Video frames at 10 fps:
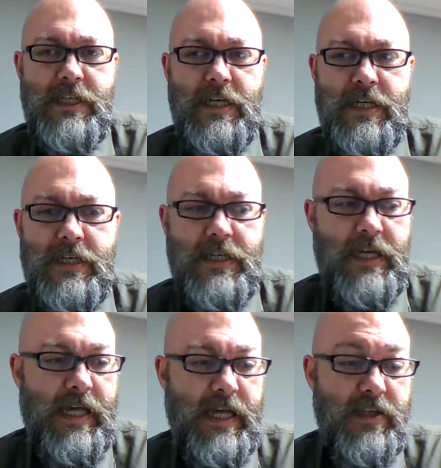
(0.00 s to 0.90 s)
Uh,
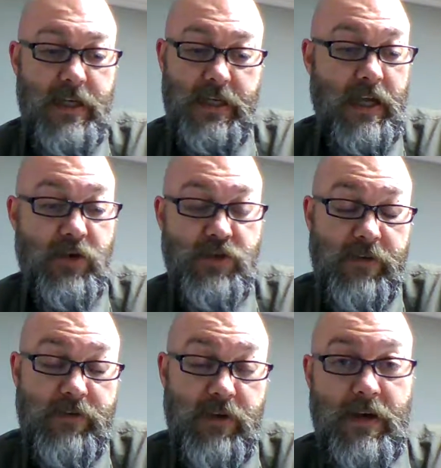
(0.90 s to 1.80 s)
and Dollar
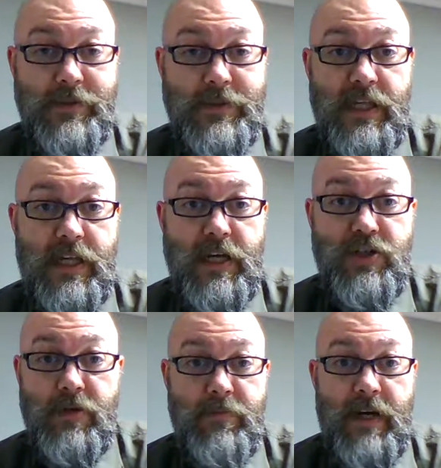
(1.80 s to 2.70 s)
Shave Club, obviously, I get a
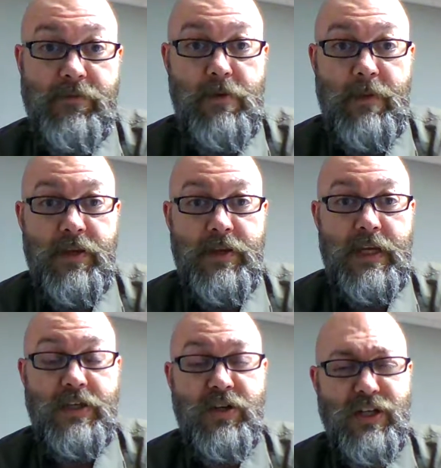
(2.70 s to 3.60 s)
shipment every month,
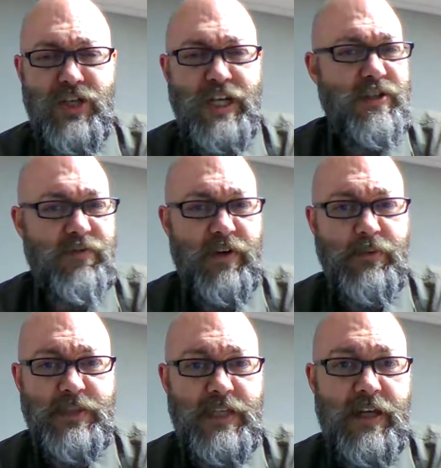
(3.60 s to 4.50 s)
and you can change the
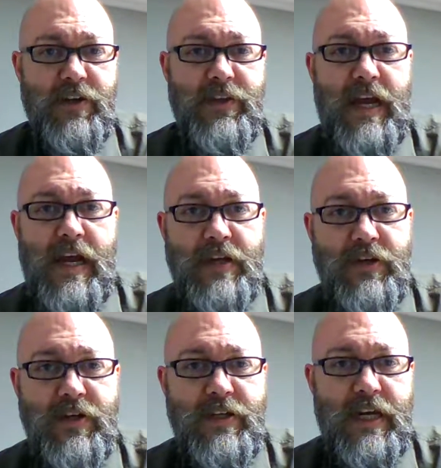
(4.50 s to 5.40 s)
frequency on that.
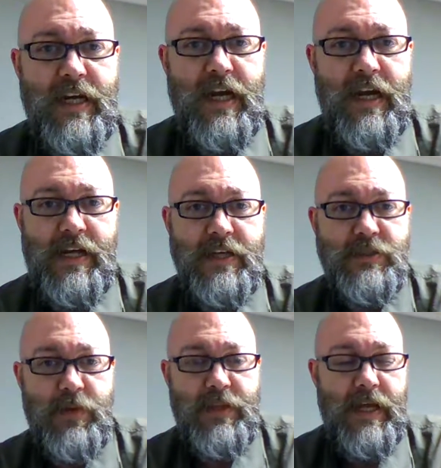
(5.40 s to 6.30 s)
You can take
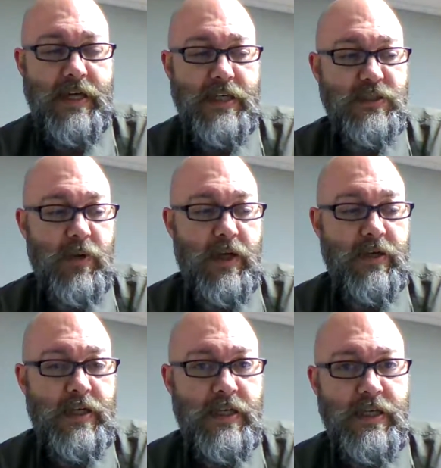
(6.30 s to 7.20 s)
hiatus with that as well.
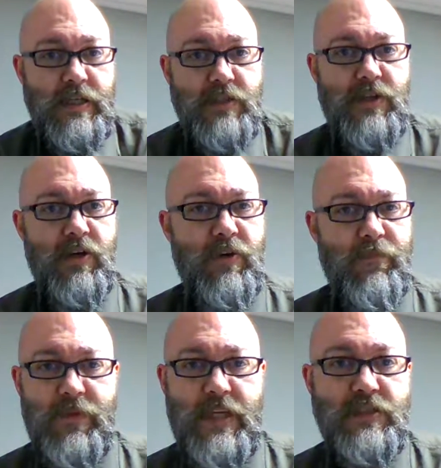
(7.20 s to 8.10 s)
So
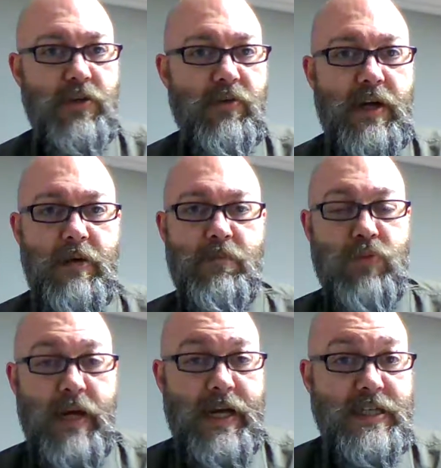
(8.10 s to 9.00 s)
these are three
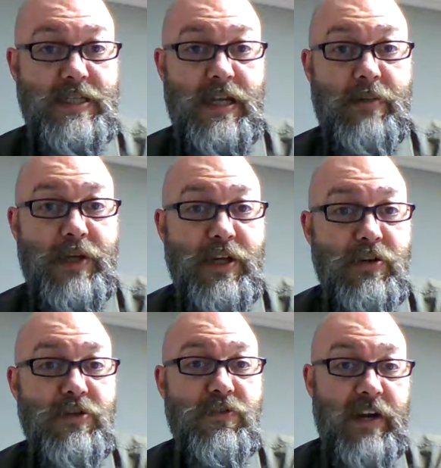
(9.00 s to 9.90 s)
brands that I'm
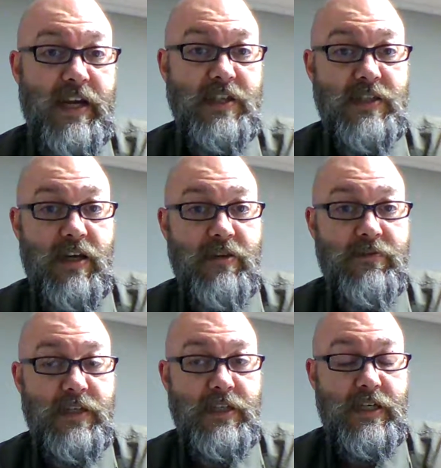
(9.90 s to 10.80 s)
huge fans of.
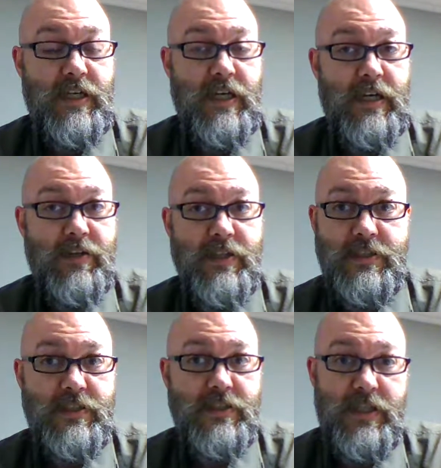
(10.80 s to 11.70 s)
Uh,
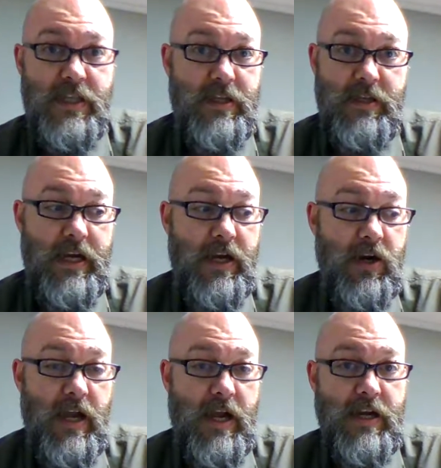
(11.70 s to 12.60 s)
this is they
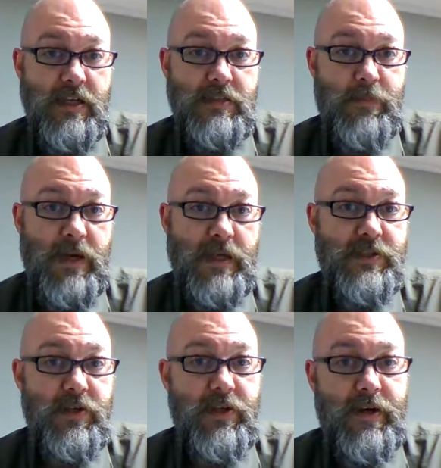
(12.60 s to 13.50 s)
are not a
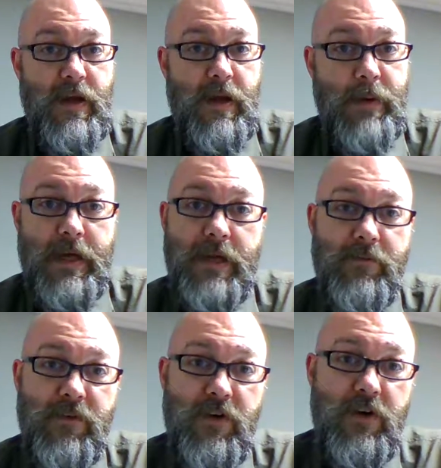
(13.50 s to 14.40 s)
sponsor. They're not paying
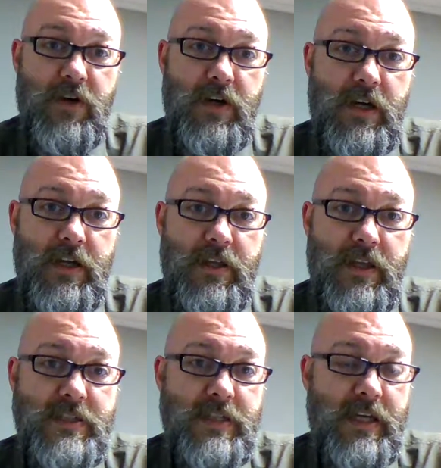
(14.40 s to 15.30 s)
for uh,
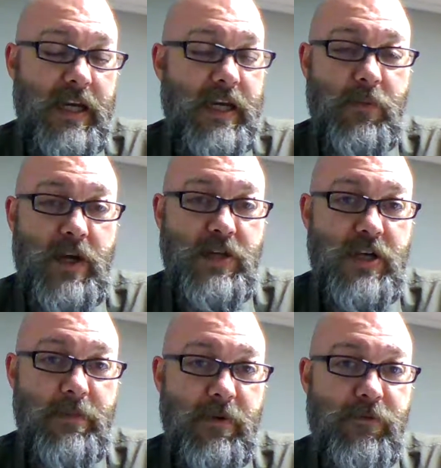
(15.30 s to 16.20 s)
this in any way,
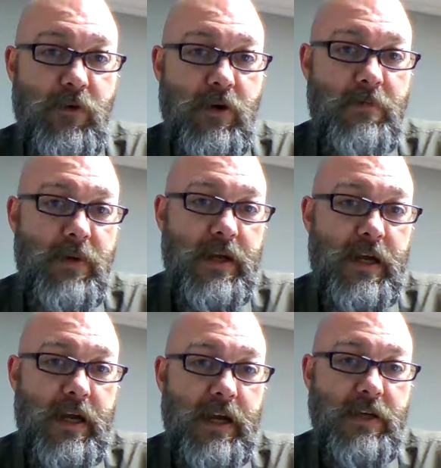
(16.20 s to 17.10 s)
shape, or form. But
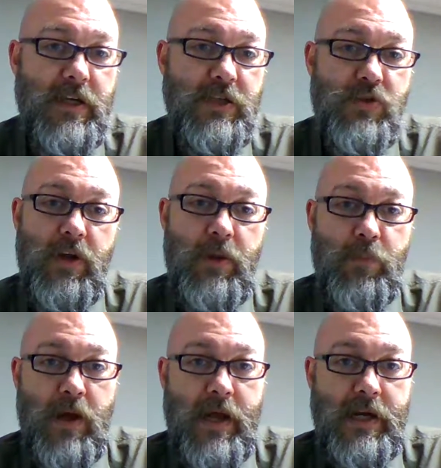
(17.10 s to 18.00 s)
I enjoy the
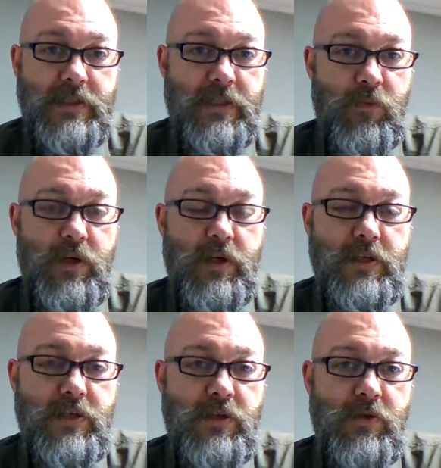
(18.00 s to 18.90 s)
products and wanted
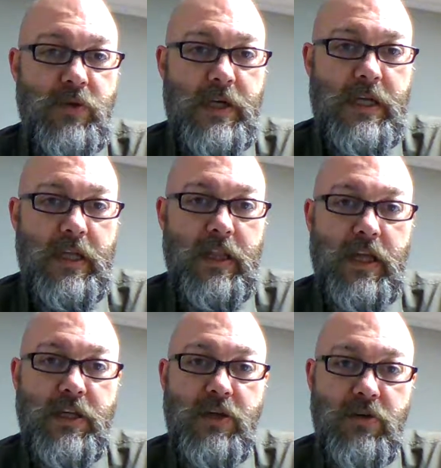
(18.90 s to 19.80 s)
to
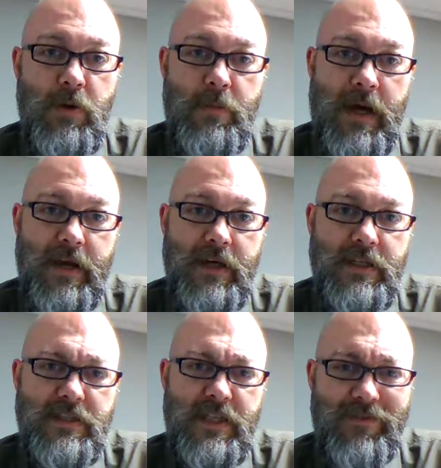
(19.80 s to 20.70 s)
let you know about it
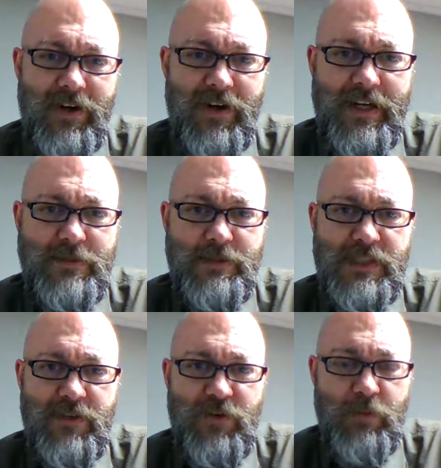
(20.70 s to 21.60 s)
and see if there are any
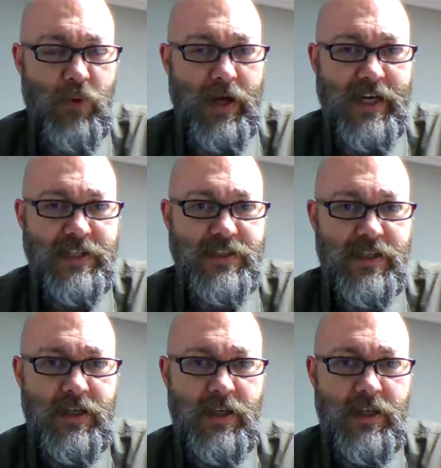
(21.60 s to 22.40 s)
specific brands,